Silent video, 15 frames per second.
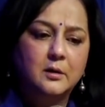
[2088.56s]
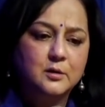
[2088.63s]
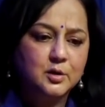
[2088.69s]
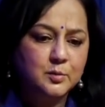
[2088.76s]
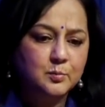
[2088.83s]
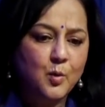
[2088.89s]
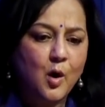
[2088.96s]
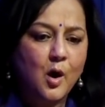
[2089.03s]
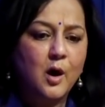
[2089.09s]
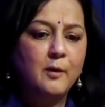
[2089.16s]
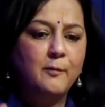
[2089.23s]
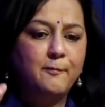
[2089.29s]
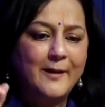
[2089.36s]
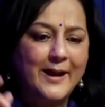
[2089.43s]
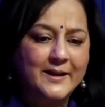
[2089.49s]

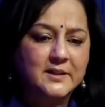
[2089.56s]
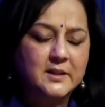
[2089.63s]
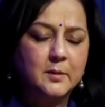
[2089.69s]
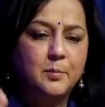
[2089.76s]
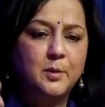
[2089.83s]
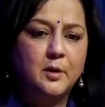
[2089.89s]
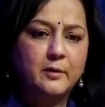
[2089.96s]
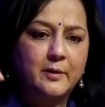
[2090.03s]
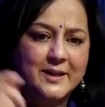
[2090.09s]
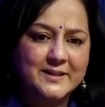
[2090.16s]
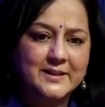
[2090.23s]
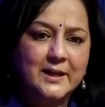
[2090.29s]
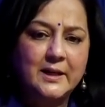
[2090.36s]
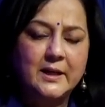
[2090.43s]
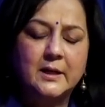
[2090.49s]
small, flexible,
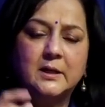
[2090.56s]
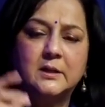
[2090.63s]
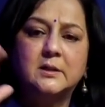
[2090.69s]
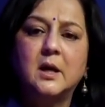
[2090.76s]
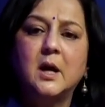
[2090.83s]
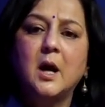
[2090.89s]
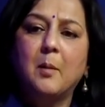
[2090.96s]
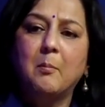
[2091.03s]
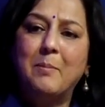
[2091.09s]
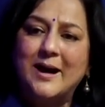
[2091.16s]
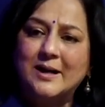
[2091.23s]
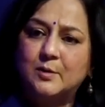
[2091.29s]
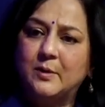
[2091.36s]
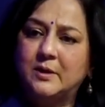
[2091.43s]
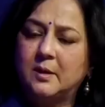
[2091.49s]
resilient,
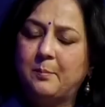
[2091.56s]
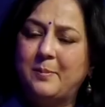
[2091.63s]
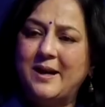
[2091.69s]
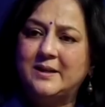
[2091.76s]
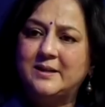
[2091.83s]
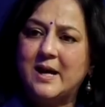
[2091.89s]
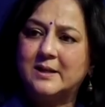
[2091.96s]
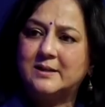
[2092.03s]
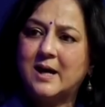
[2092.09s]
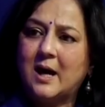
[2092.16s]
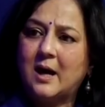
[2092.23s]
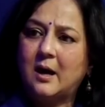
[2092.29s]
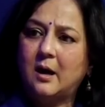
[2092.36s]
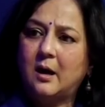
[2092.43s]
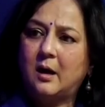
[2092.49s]
but with a big
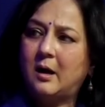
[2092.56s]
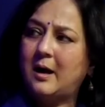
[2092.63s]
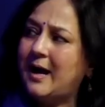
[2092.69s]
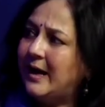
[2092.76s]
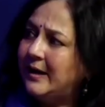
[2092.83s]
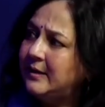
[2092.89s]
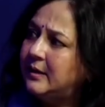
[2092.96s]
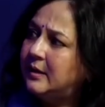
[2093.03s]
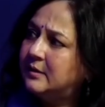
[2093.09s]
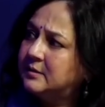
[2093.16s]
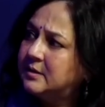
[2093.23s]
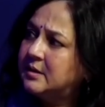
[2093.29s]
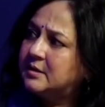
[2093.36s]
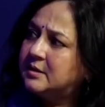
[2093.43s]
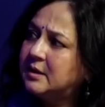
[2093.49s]
data and
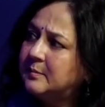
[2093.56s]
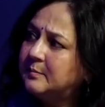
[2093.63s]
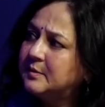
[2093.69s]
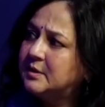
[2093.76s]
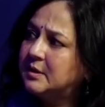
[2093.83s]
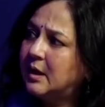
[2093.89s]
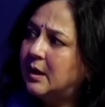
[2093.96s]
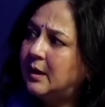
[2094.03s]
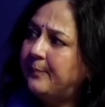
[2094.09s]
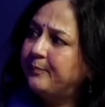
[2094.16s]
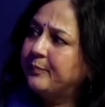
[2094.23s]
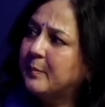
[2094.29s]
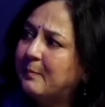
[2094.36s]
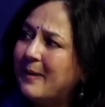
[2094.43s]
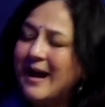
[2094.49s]
systems
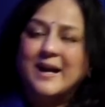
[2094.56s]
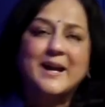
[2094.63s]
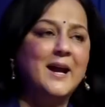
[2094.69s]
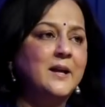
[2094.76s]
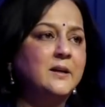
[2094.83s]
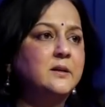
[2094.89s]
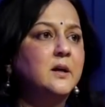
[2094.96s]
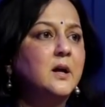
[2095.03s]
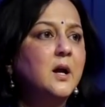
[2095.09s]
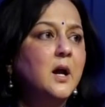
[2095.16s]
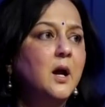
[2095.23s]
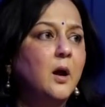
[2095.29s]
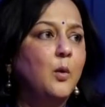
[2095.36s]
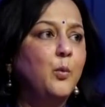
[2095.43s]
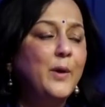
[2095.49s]
back end.
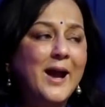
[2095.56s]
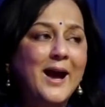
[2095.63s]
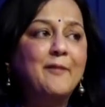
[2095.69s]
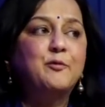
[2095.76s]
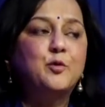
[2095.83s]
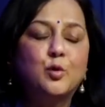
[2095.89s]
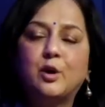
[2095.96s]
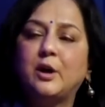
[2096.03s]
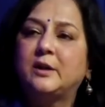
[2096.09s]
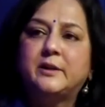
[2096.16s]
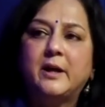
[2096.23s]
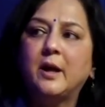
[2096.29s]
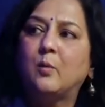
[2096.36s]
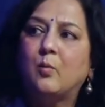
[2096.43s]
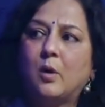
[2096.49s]
We have to
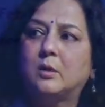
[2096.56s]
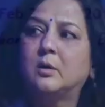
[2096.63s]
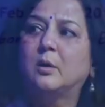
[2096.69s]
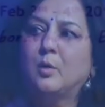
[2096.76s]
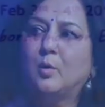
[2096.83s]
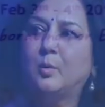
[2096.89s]
rethink water